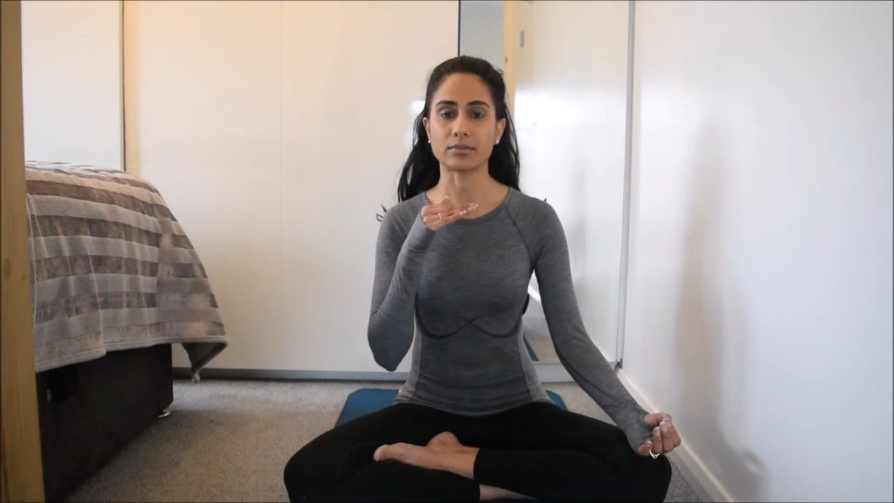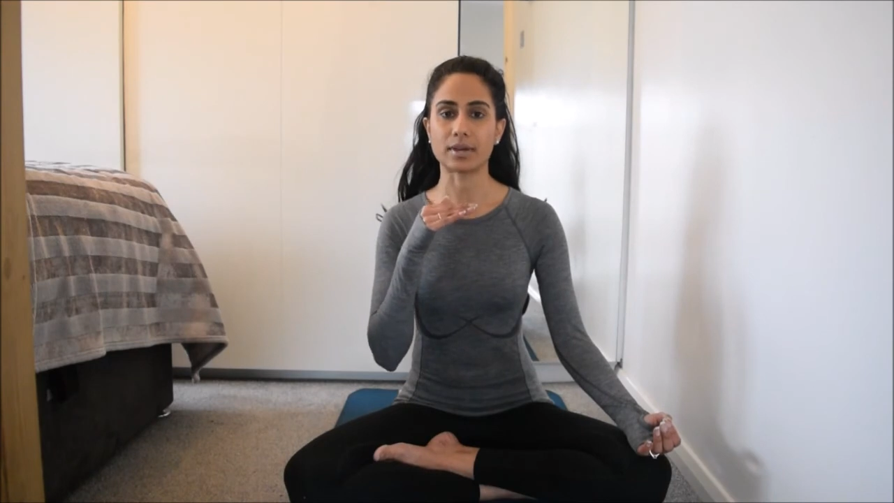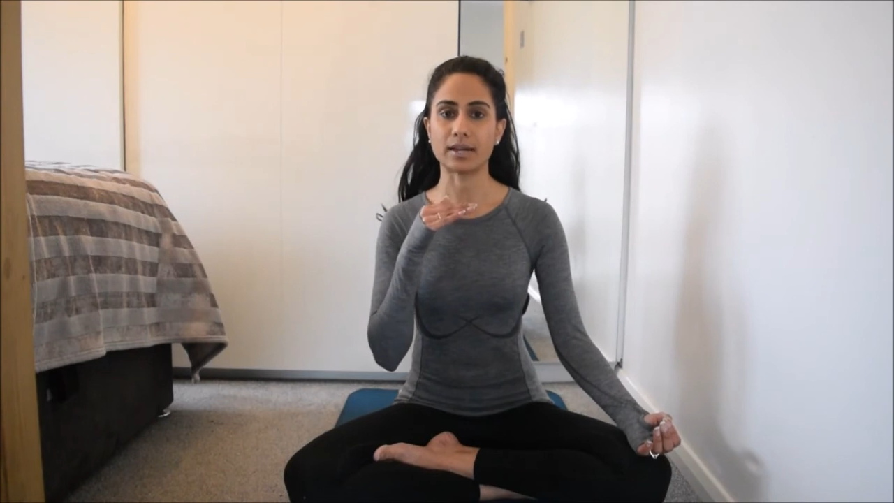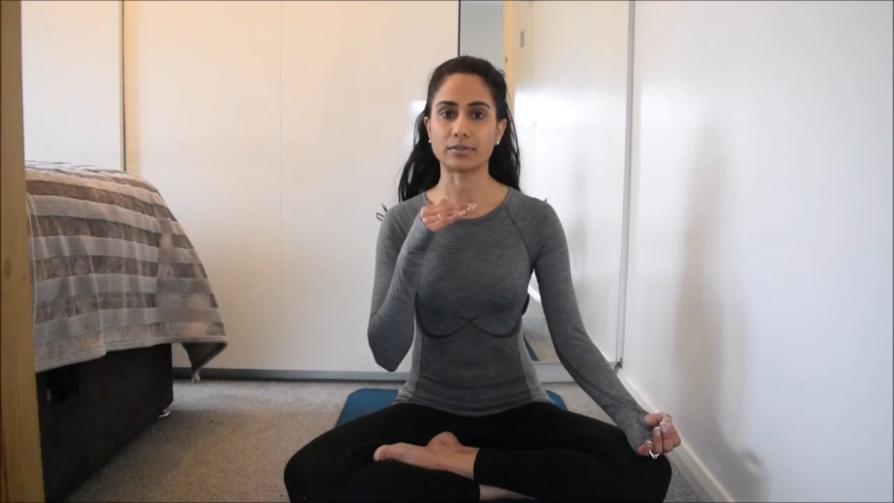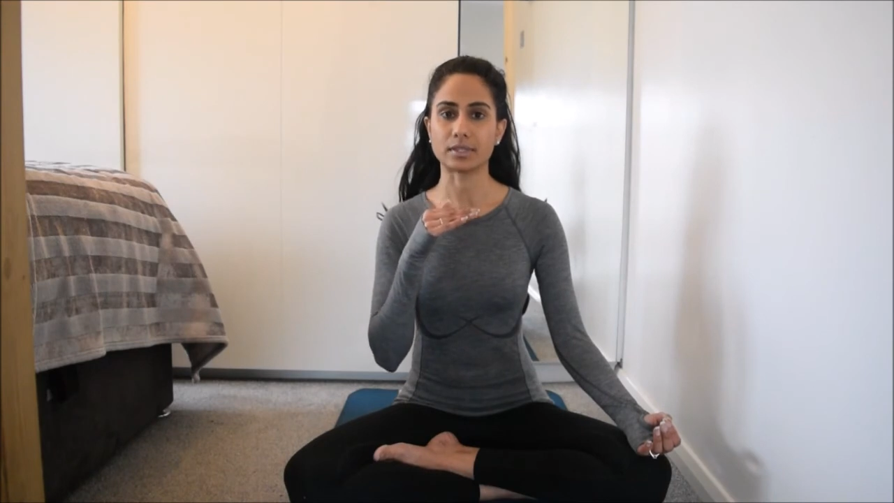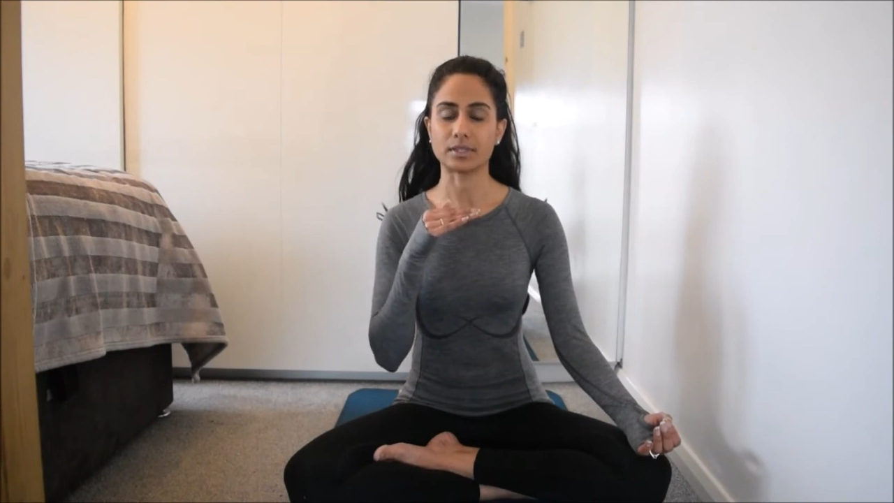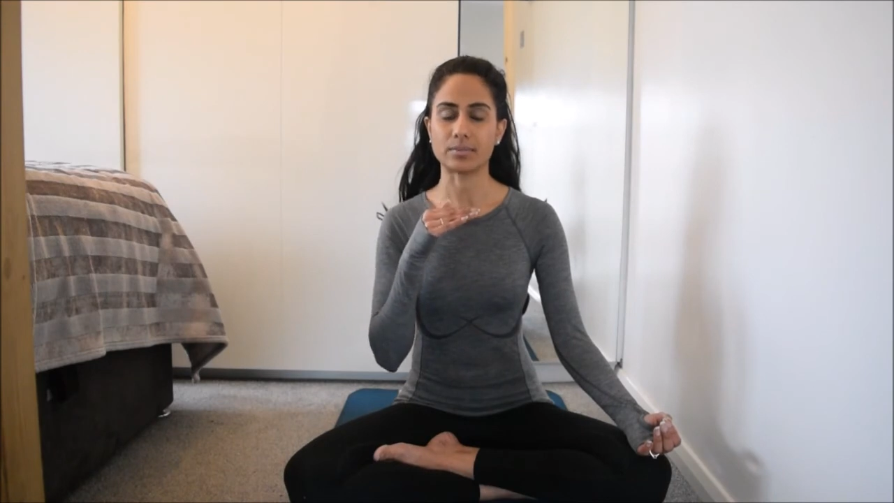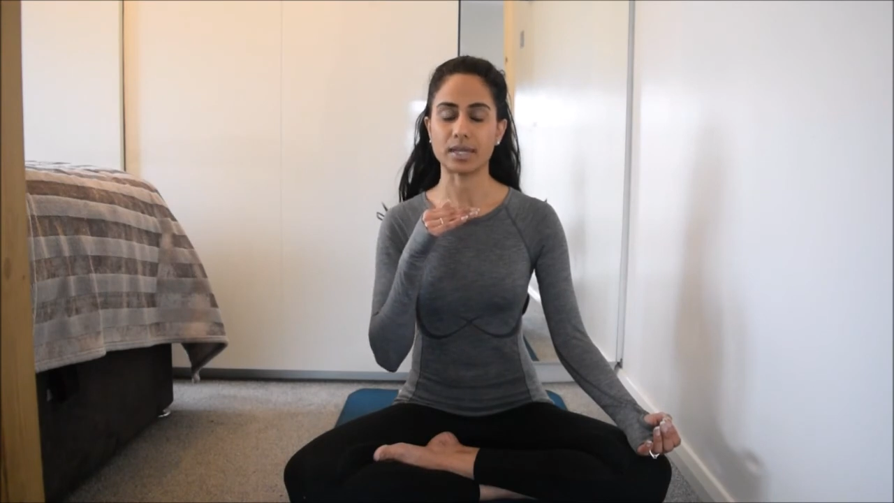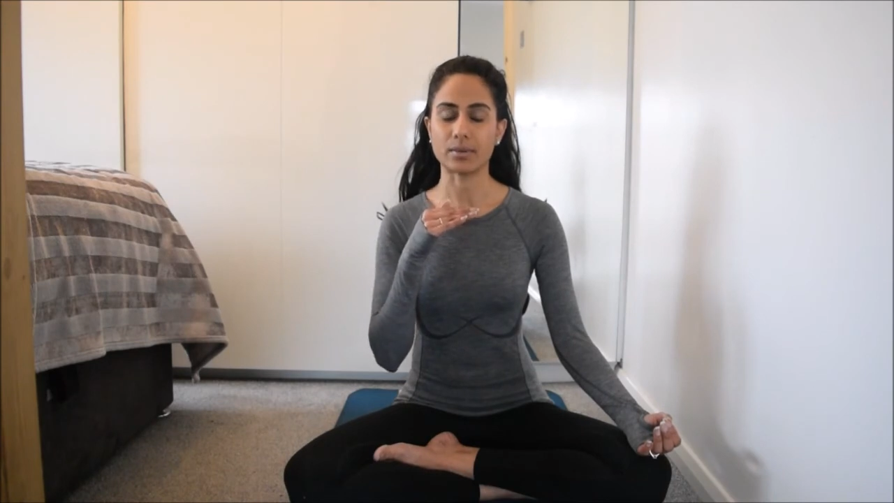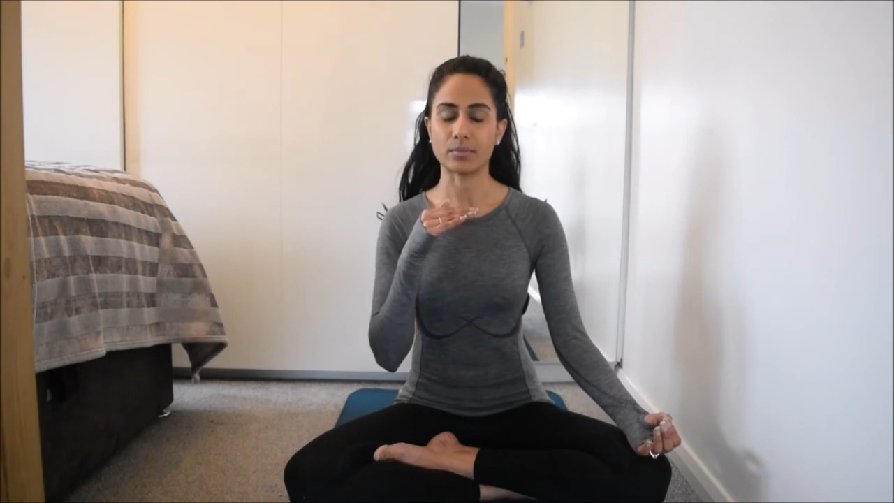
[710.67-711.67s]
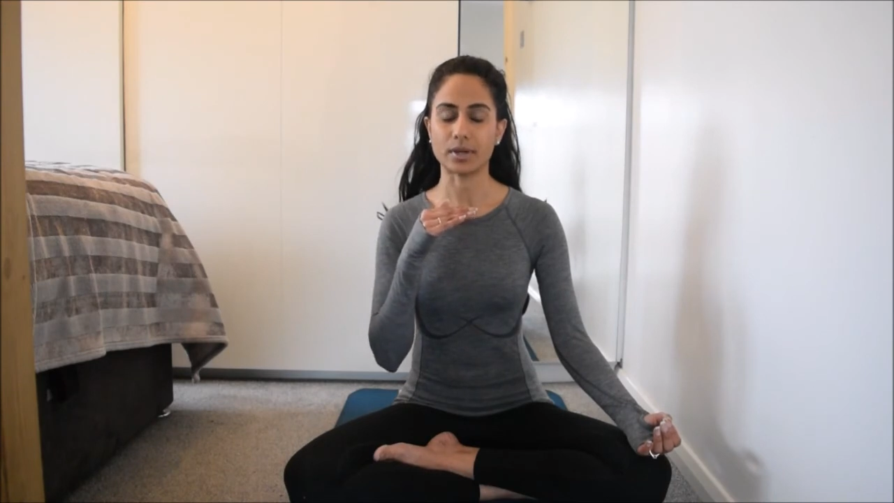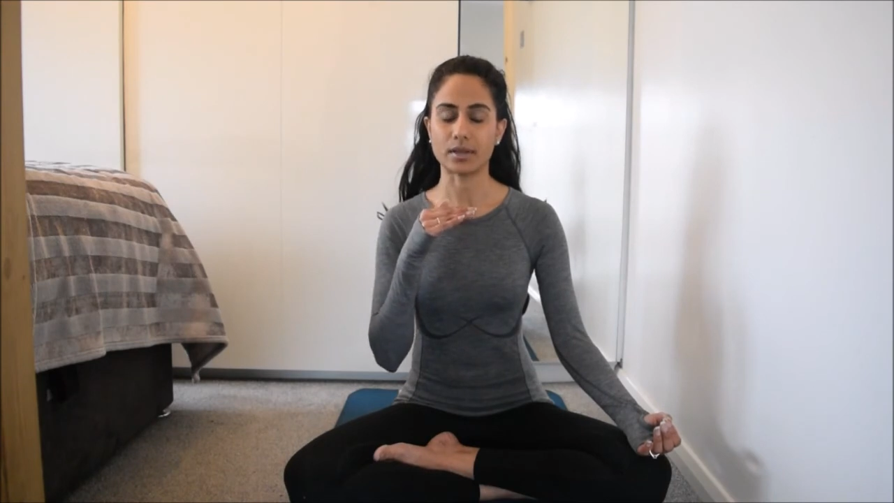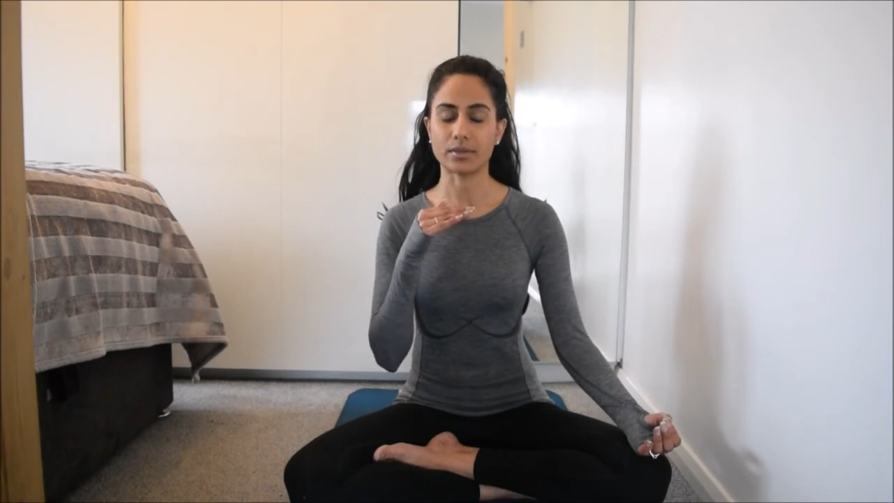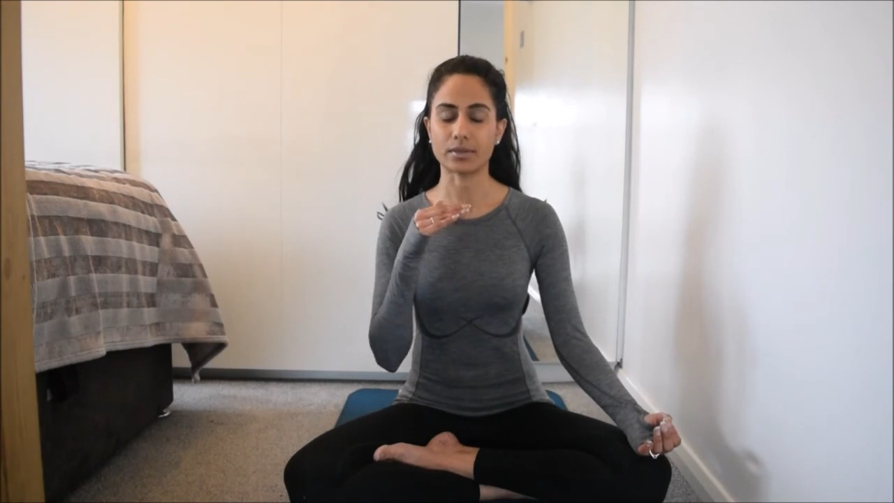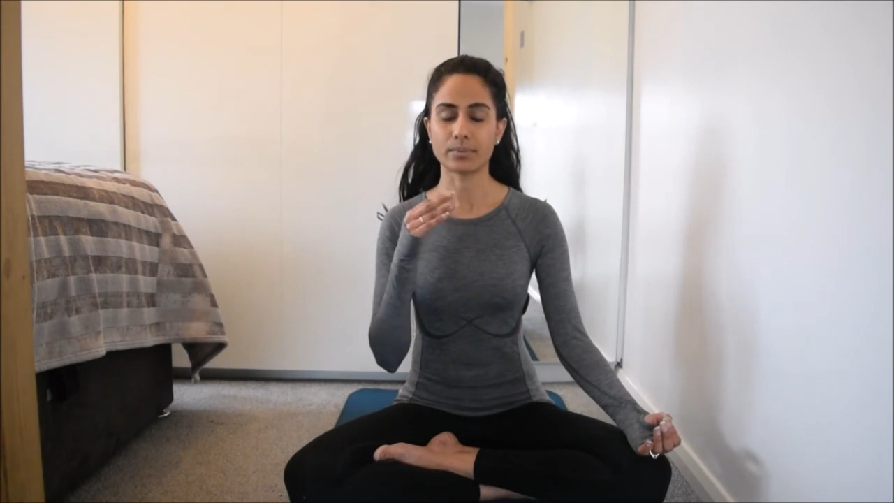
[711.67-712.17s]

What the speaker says: the ground to begin with.